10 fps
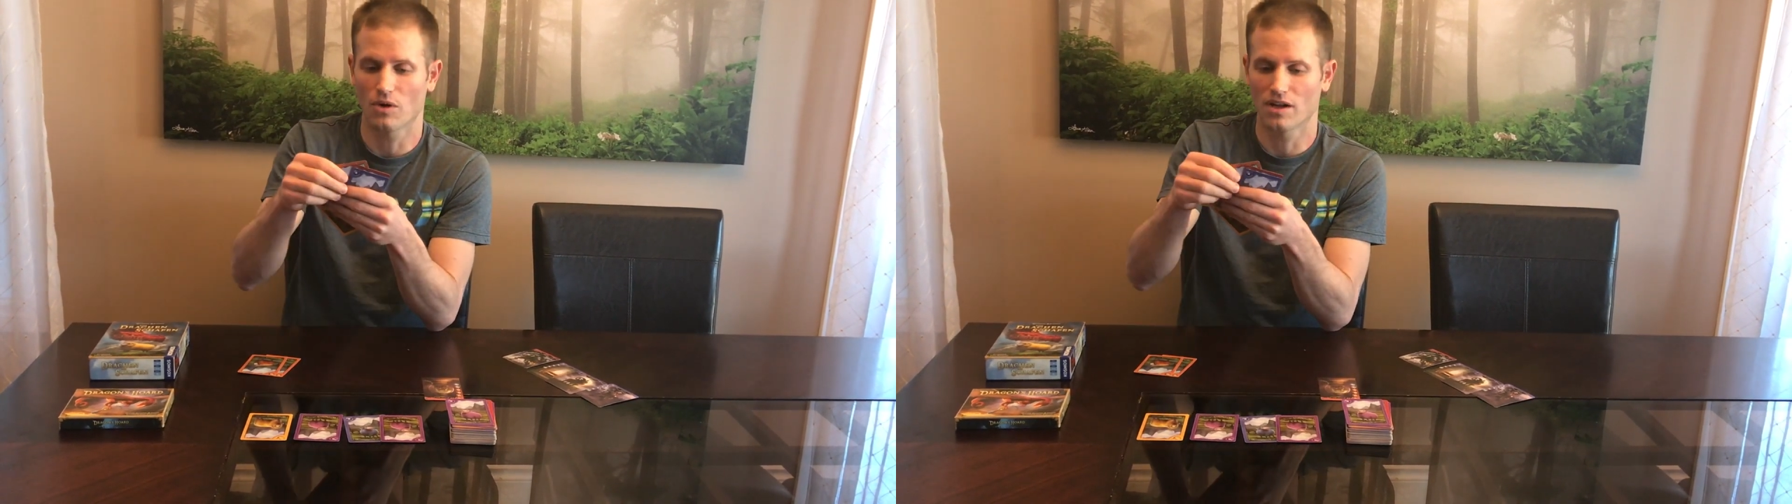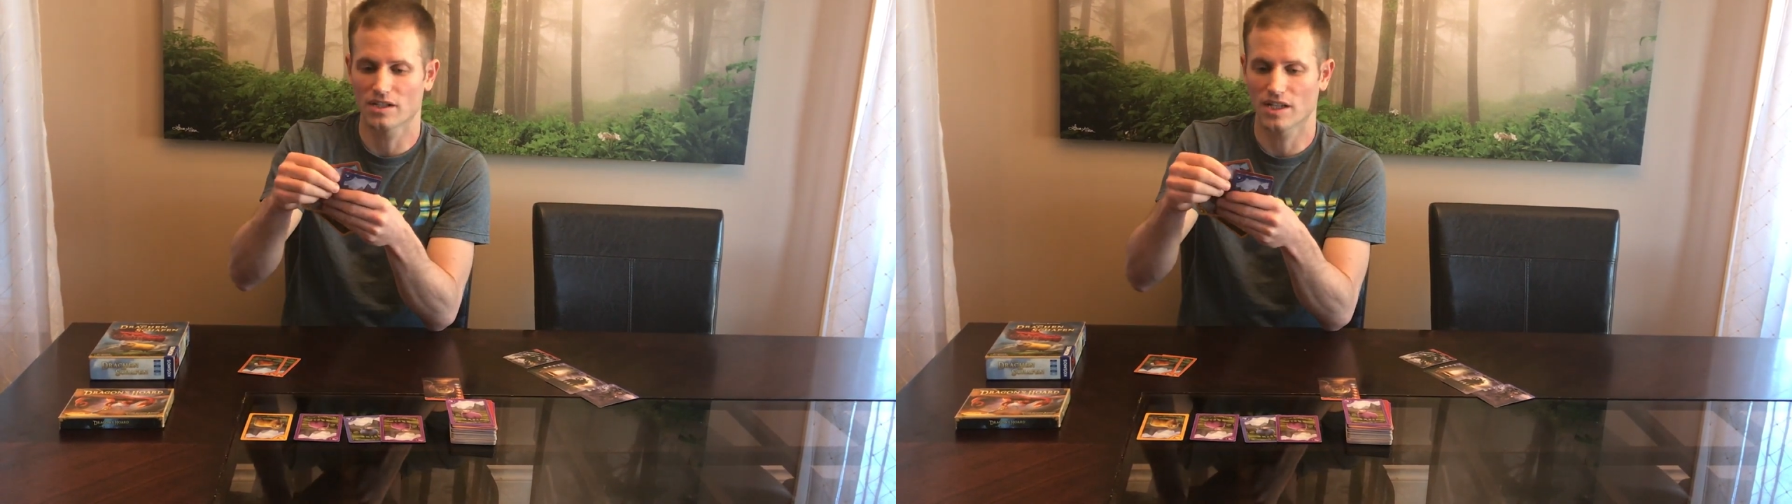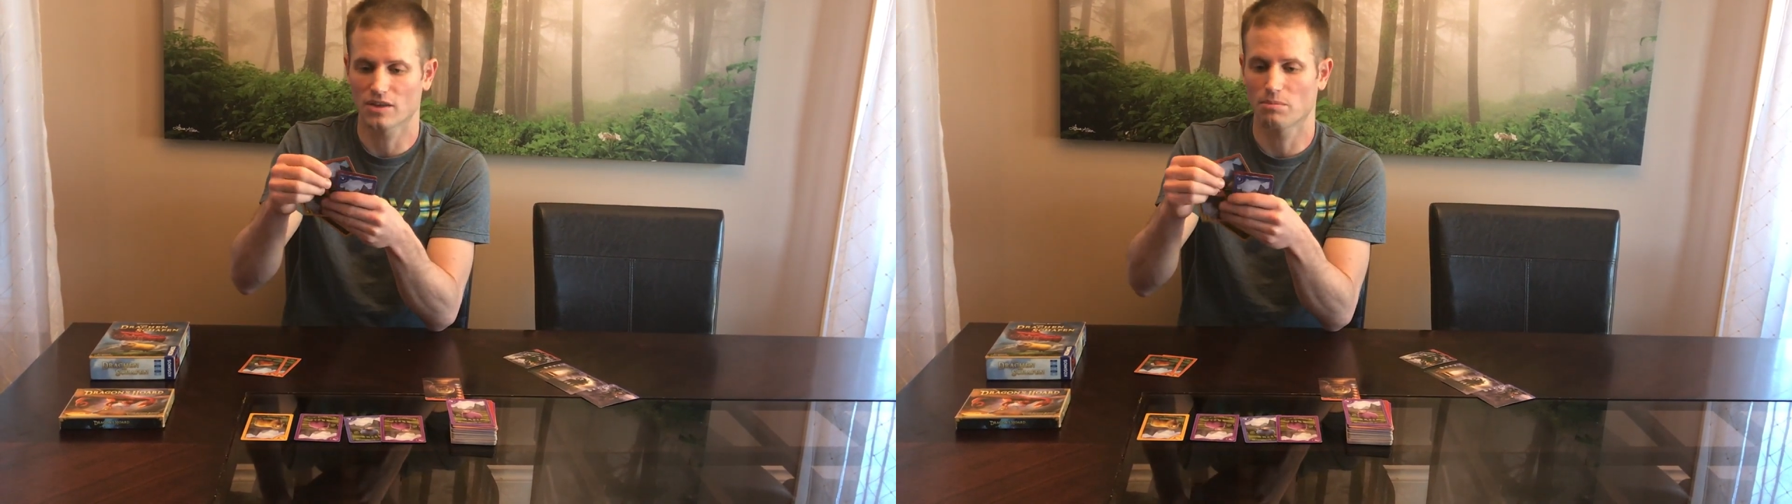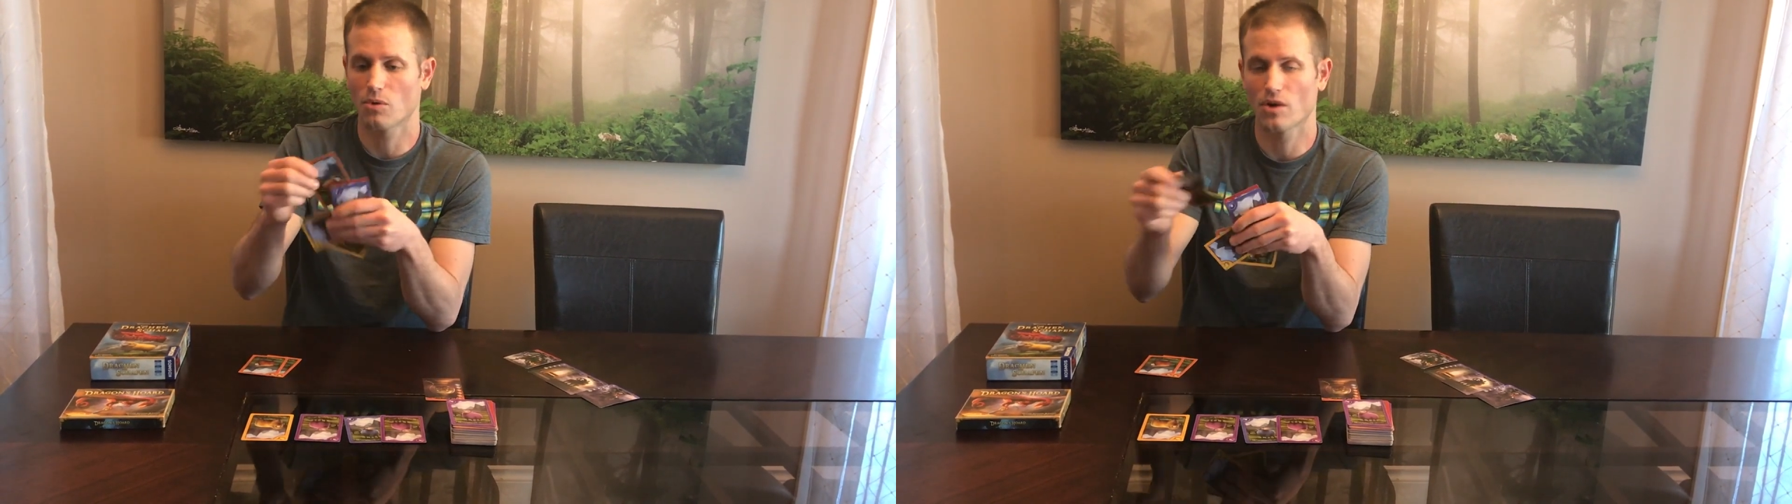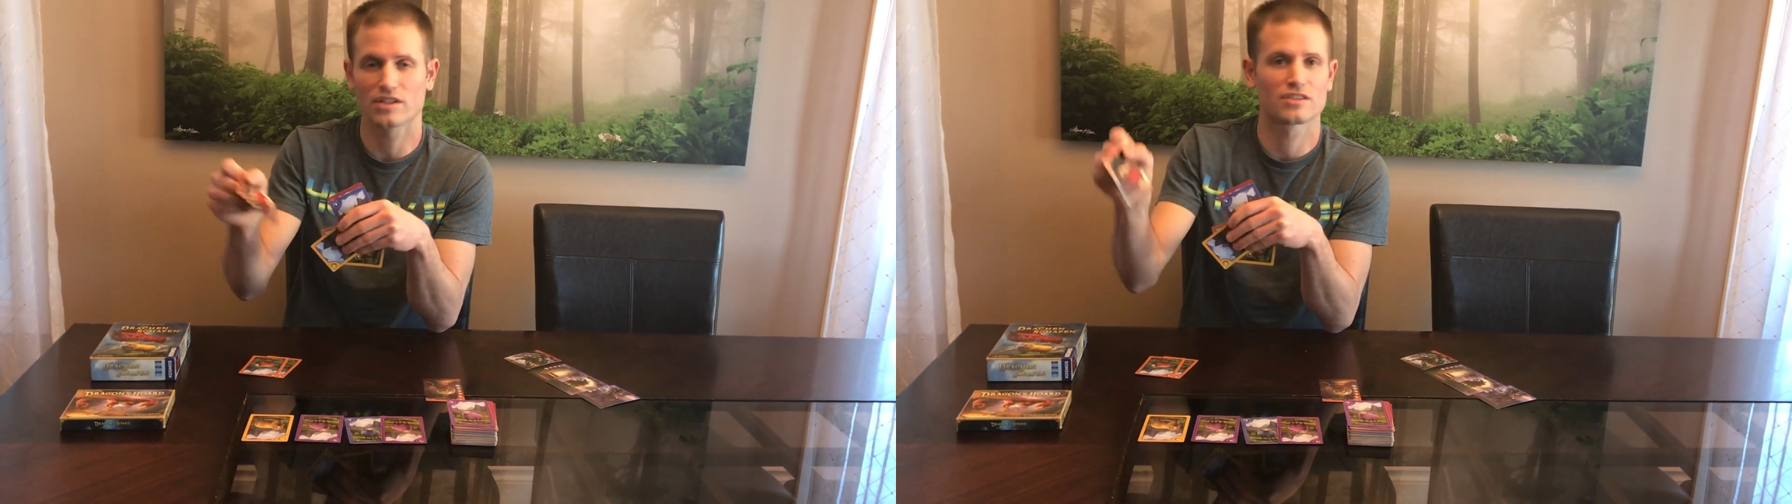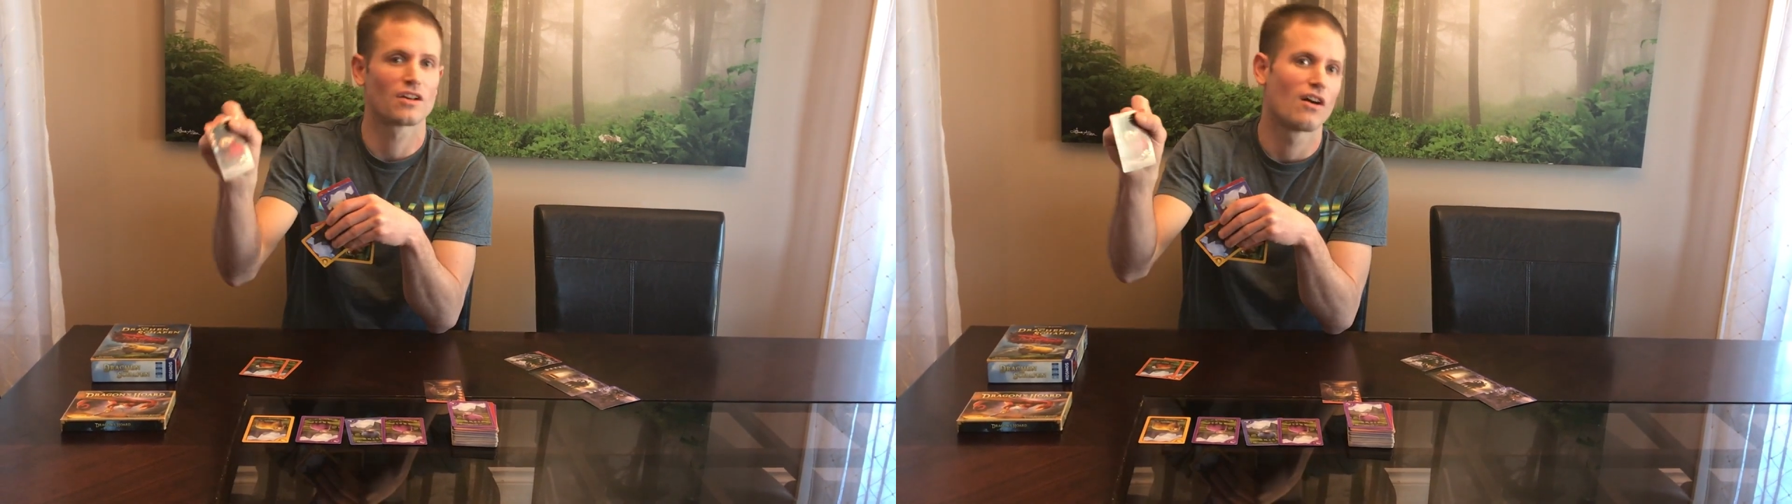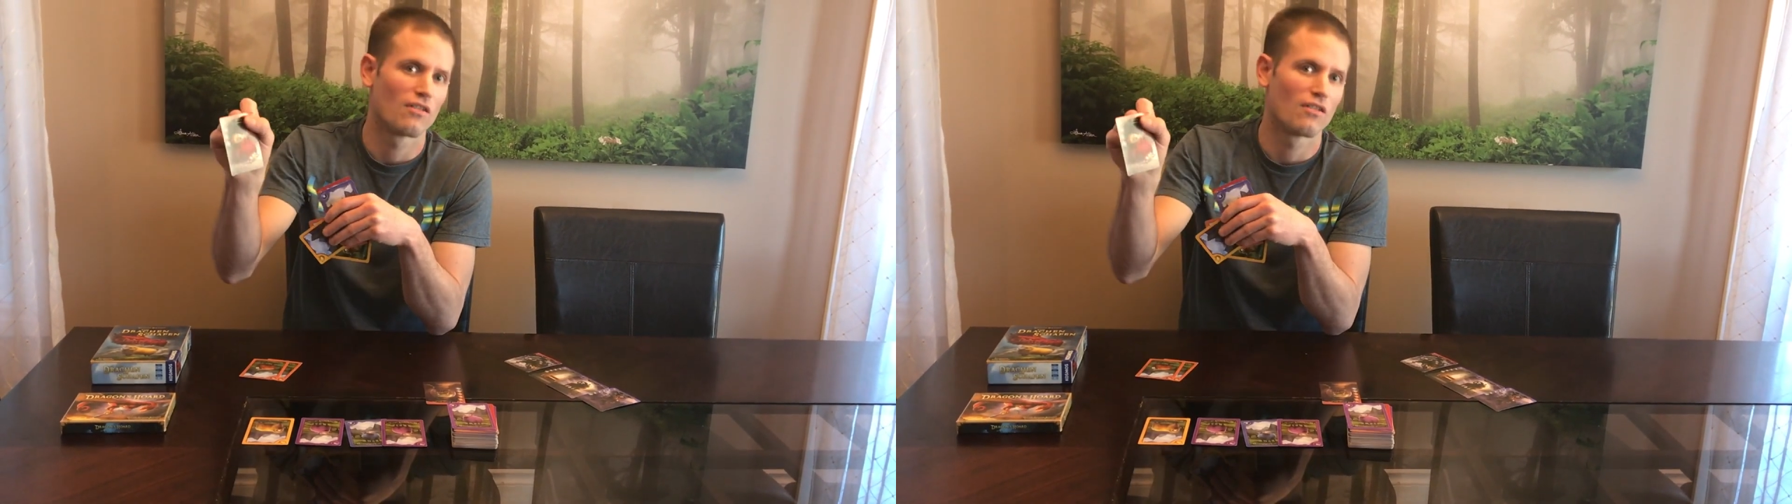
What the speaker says: one and get the points.